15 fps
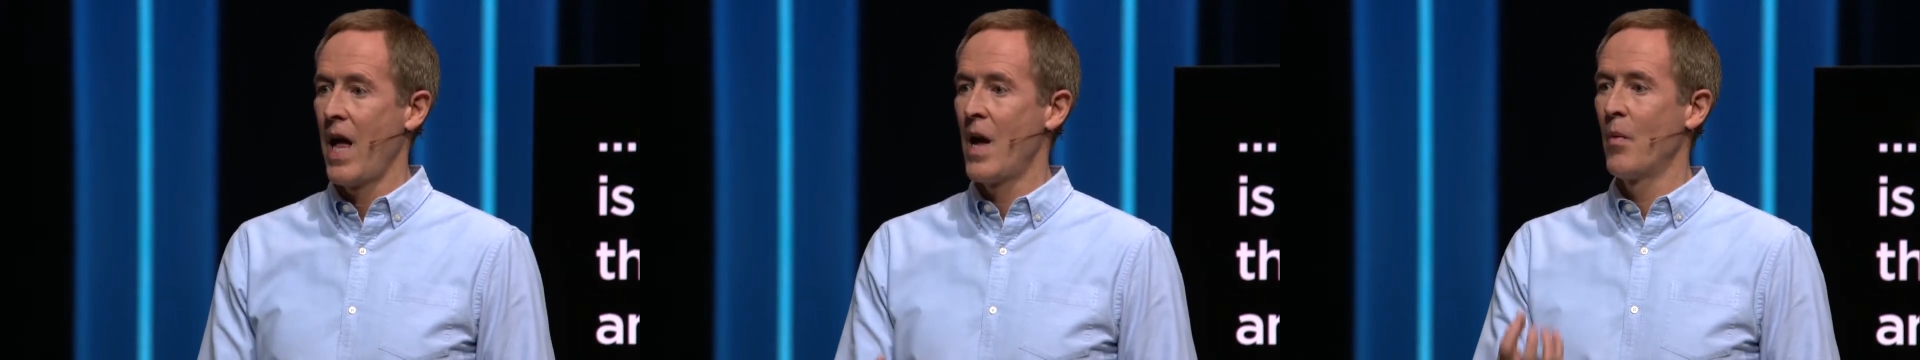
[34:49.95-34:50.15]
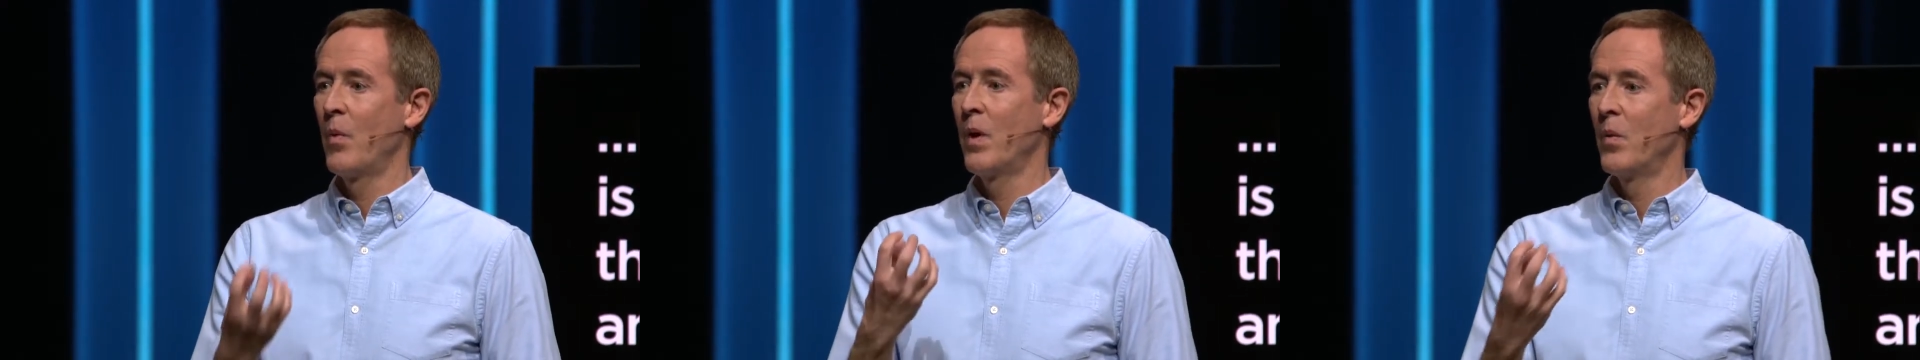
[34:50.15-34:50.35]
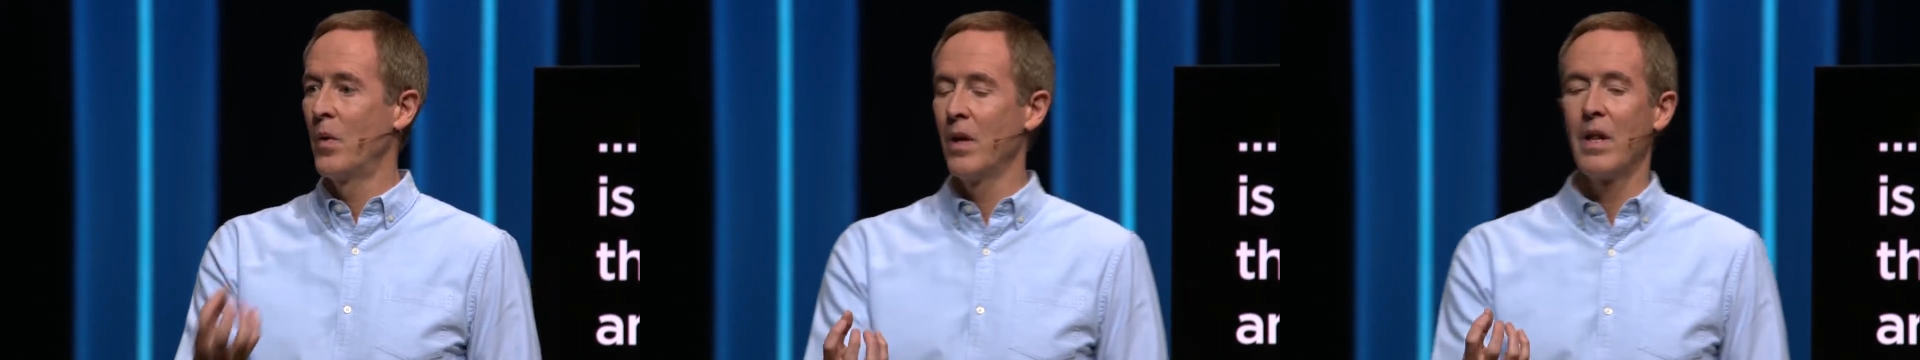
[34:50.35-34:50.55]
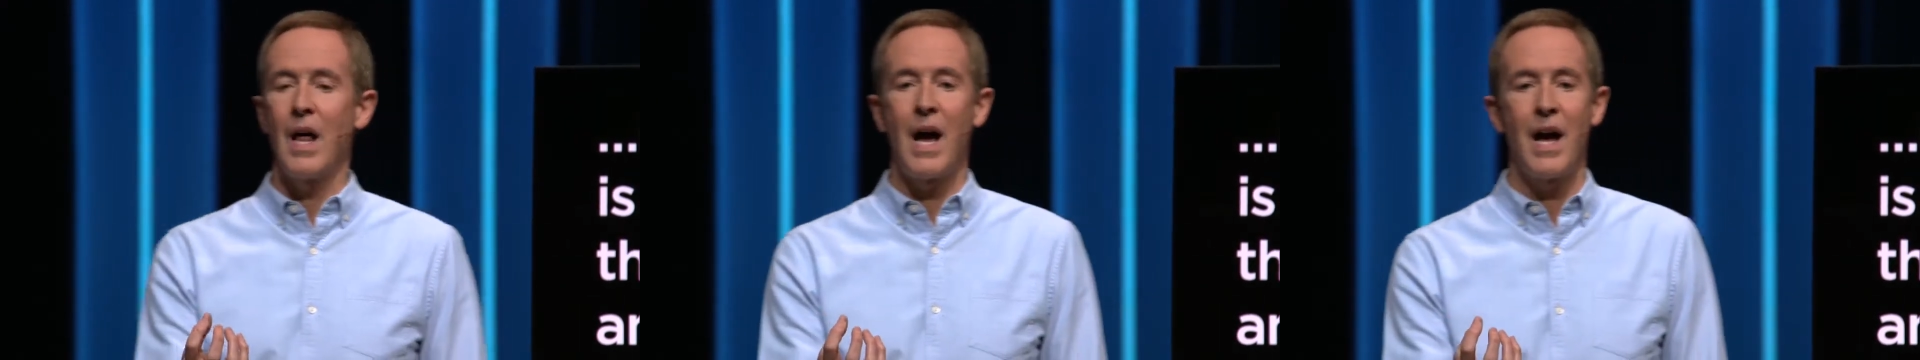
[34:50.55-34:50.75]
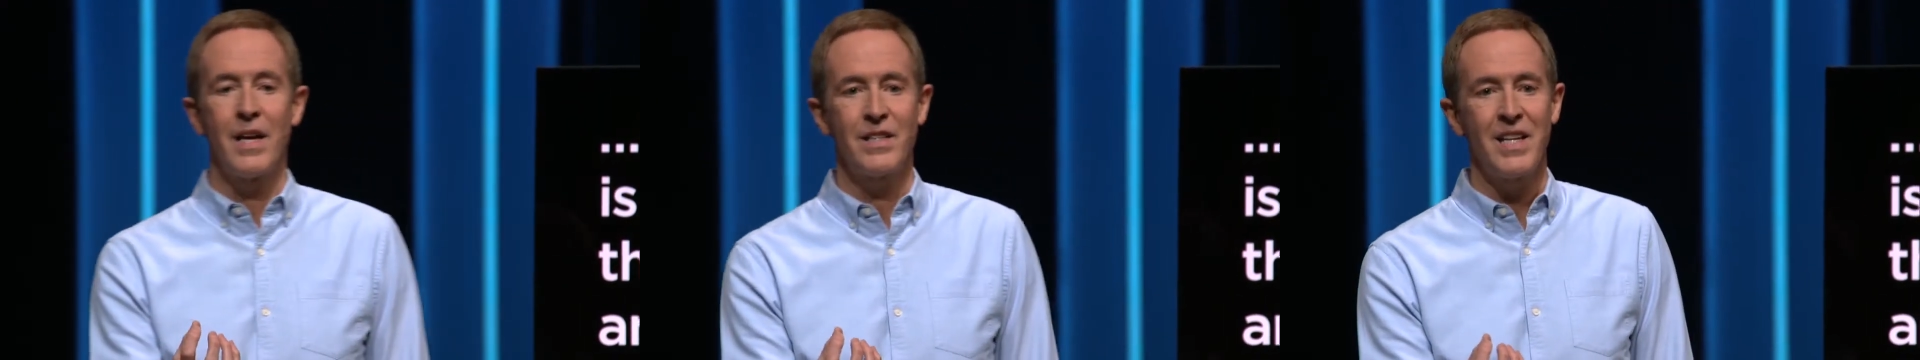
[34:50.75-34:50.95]
and we
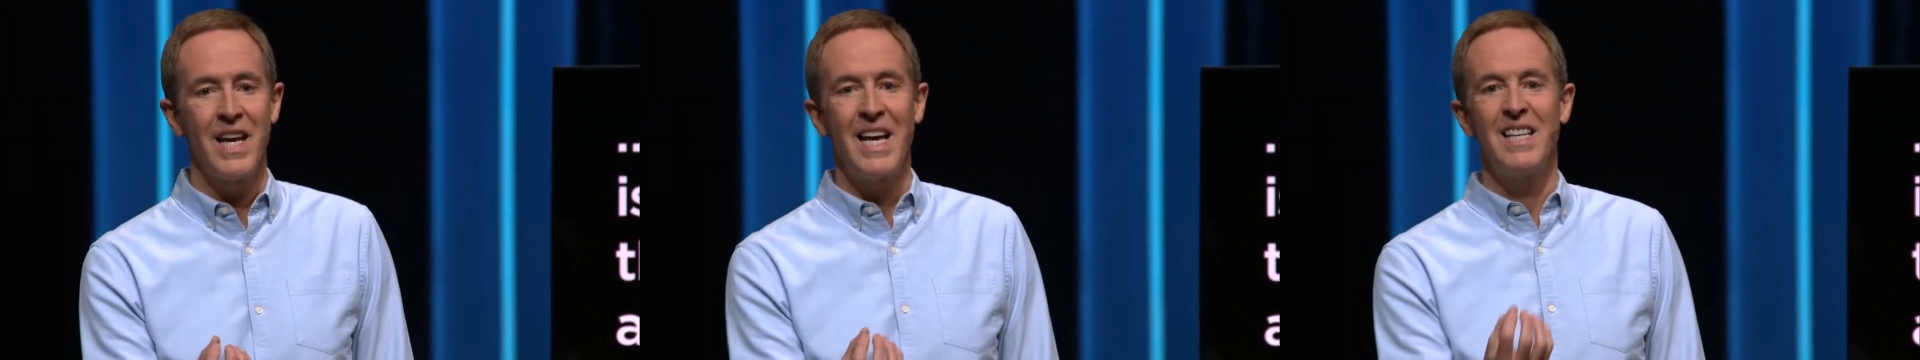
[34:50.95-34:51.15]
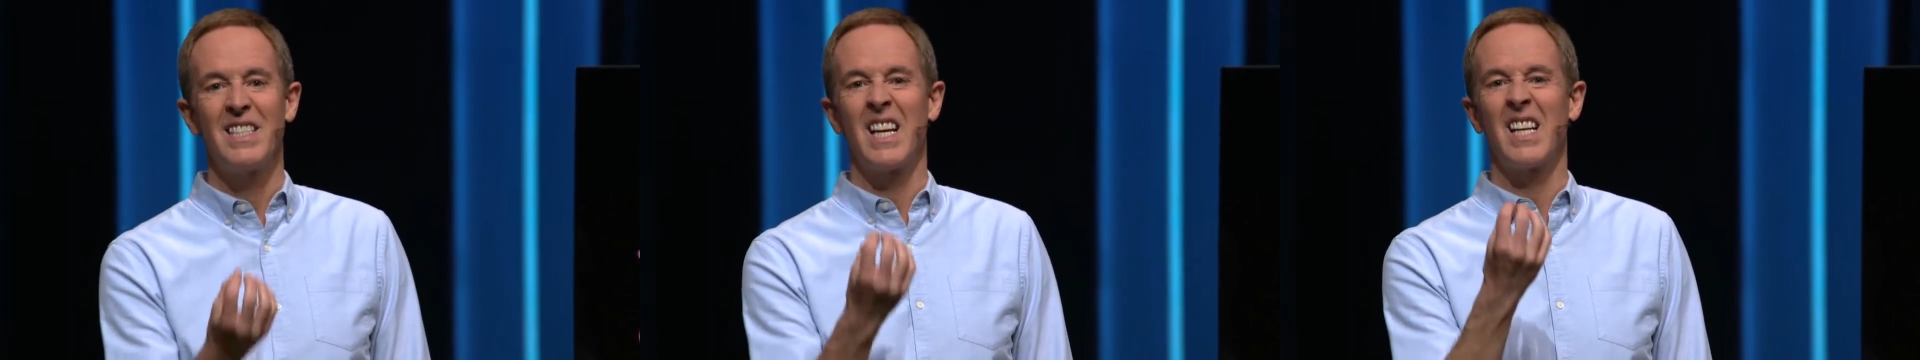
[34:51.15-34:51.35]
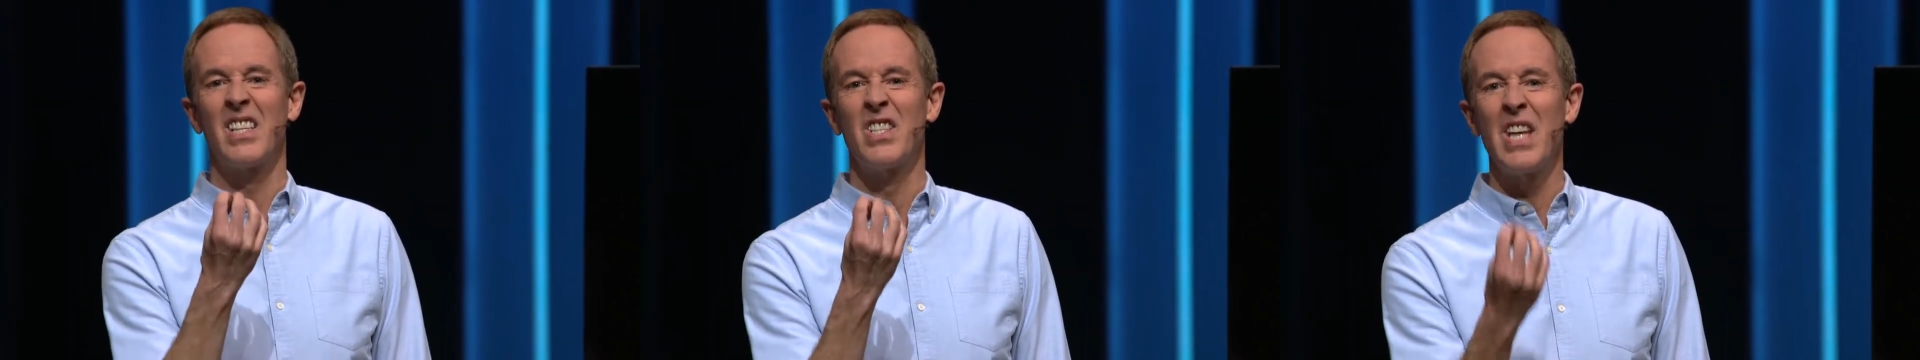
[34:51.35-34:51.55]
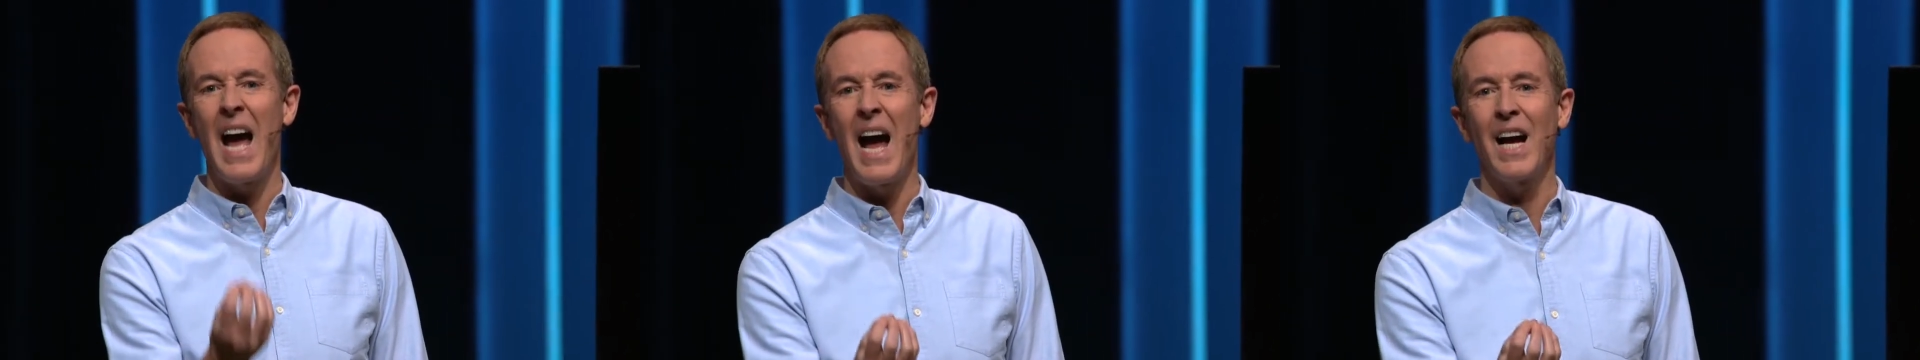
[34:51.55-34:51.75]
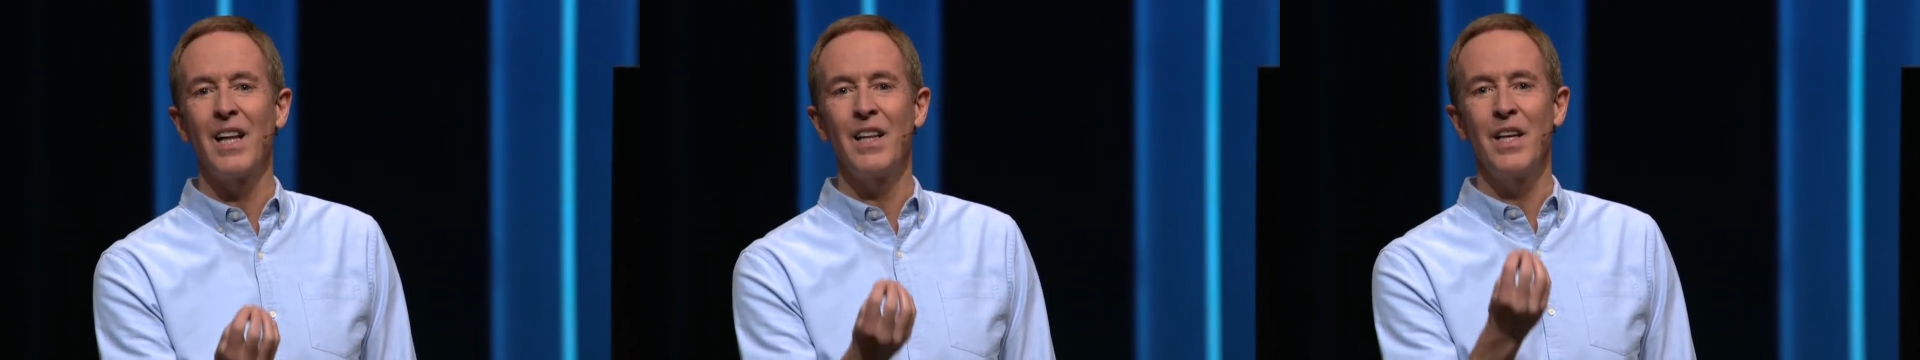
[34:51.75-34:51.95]
realized he's
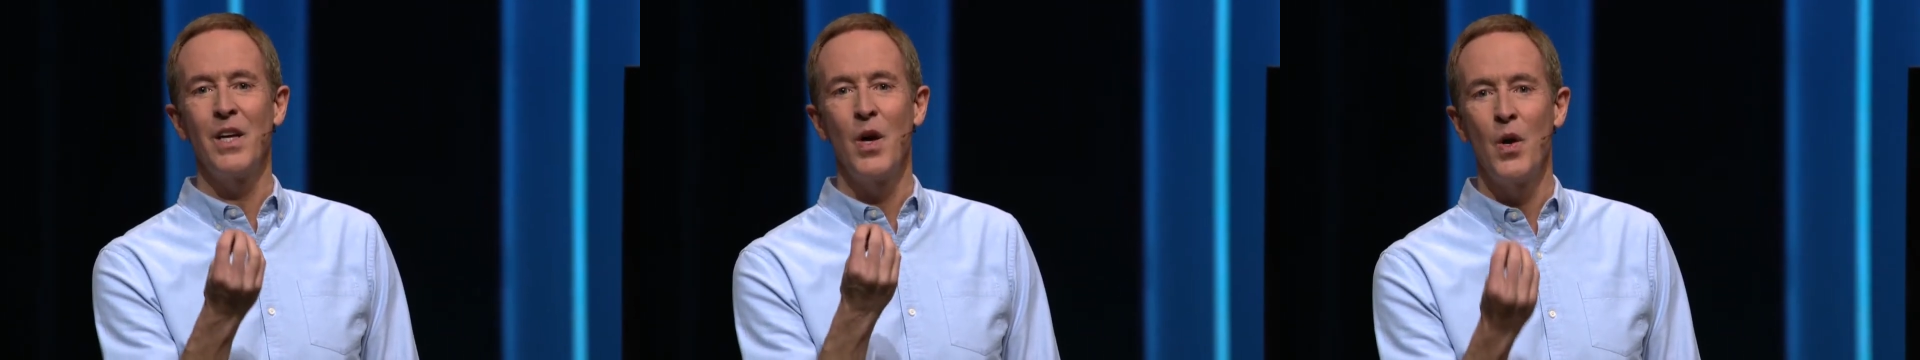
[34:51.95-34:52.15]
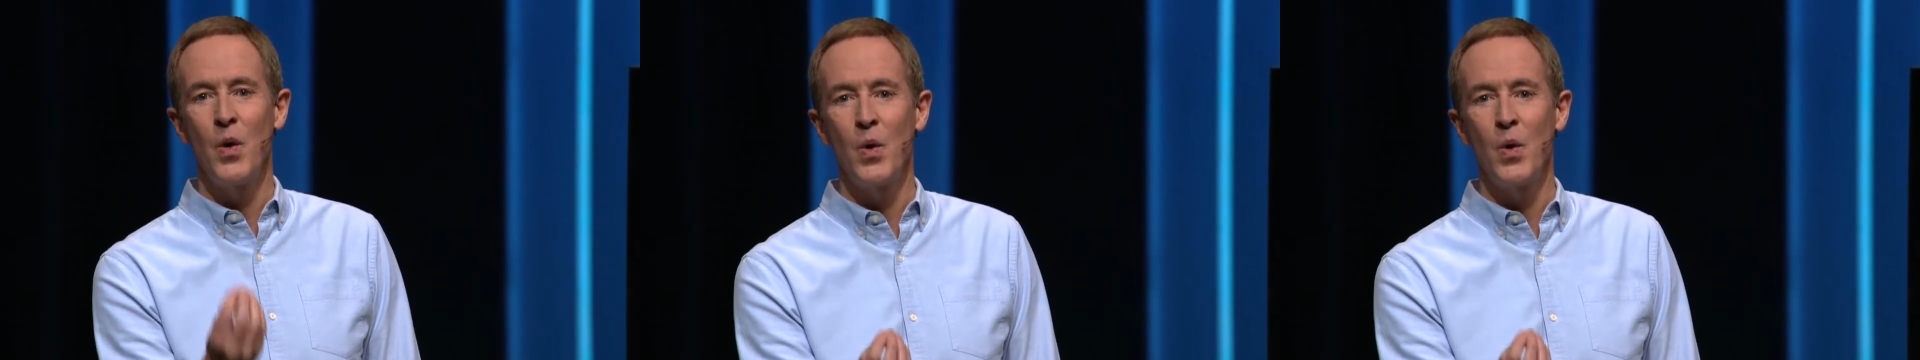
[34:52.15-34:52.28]
exactly